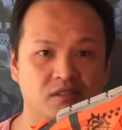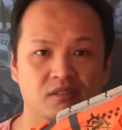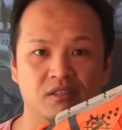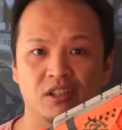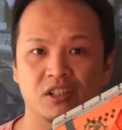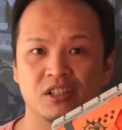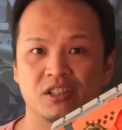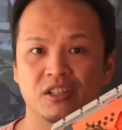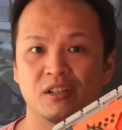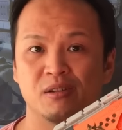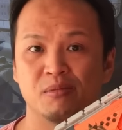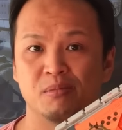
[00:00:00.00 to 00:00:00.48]

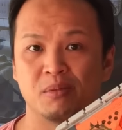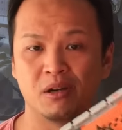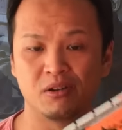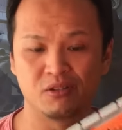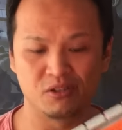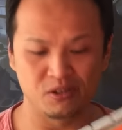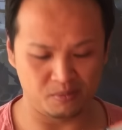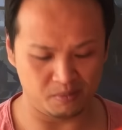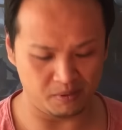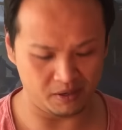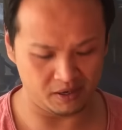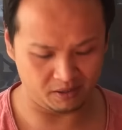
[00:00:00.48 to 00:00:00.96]
They still
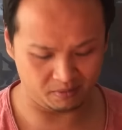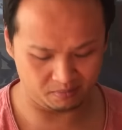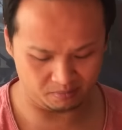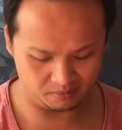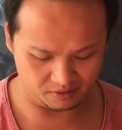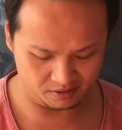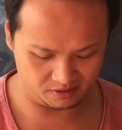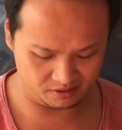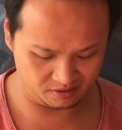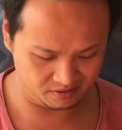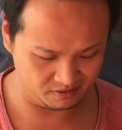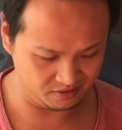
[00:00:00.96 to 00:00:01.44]
bounce back,
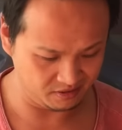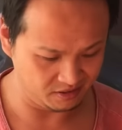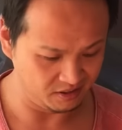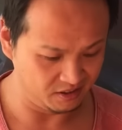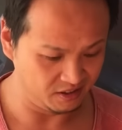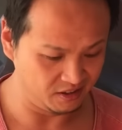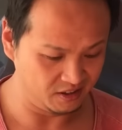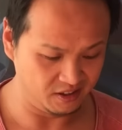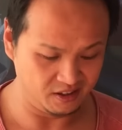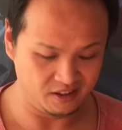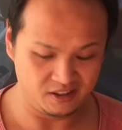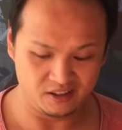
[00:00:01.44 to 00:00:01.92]
but
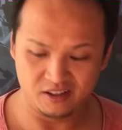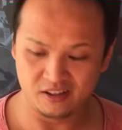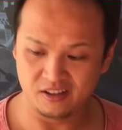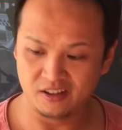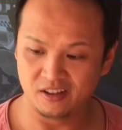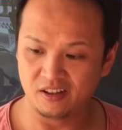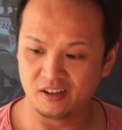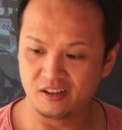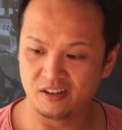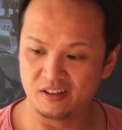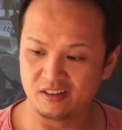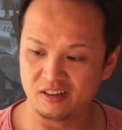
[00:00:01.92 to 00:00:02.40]

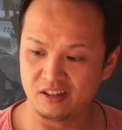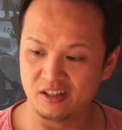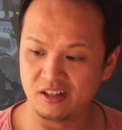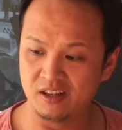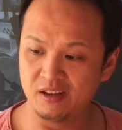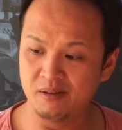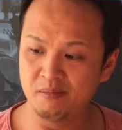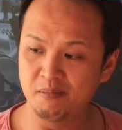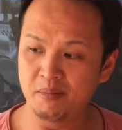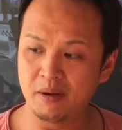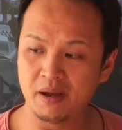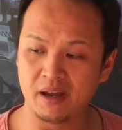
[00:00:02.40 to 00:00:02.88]

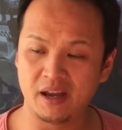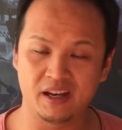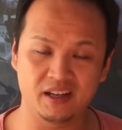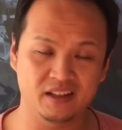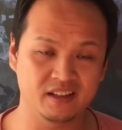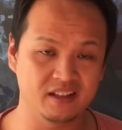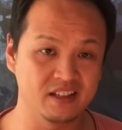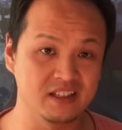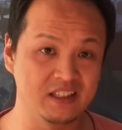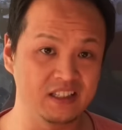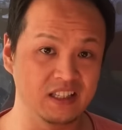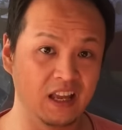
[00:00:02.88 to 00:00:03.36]
the
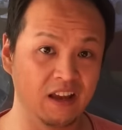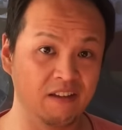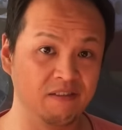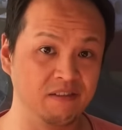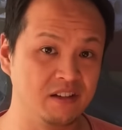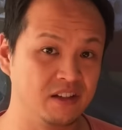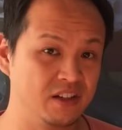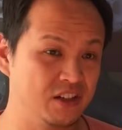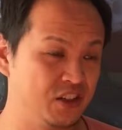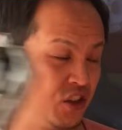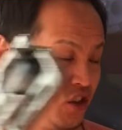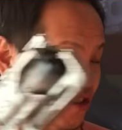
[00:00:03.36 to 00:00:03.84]
impact is definitely